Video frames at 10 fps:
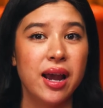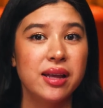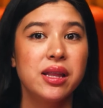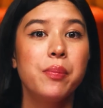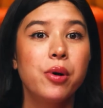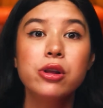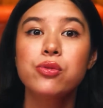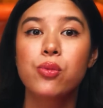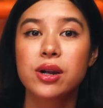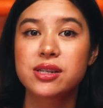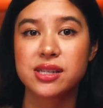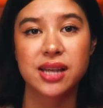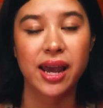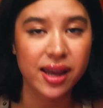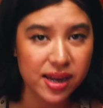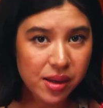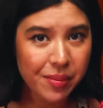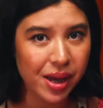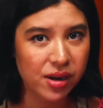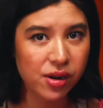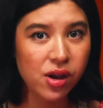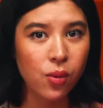and they both worked as handymen,